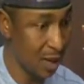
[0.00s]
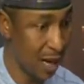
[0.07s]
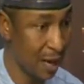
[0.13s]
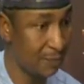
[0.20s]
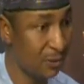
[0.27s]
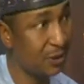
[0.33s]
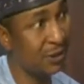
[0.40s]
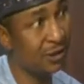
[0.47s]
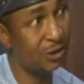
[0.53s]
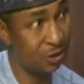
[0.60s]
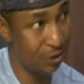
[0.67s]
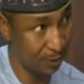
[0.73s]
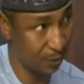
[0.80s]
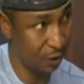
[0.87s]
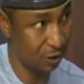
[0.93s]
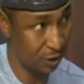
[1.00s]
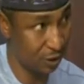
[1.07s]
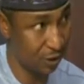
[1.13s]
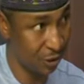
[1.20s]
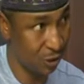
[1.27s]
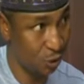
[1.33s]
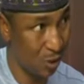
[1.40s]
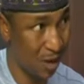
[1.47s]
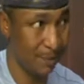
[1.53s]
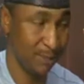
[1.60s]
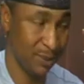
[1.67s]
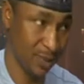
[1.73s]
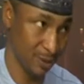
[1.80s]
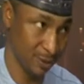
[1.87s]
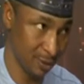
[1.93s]
i'm using this opportunity to
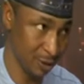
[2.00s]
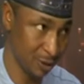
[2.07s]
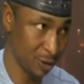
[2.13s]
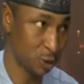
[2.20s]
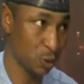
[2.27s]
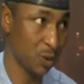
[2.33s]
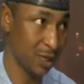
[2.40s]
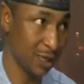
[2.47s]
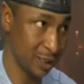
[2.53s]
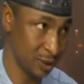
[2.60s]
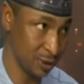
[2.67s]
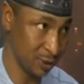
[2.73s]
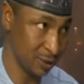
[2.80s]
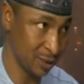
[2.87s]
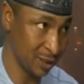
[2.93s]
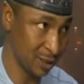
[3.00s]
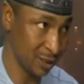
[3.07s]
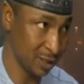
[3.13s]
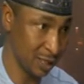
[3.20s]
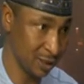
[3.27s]
appeal to electorates and,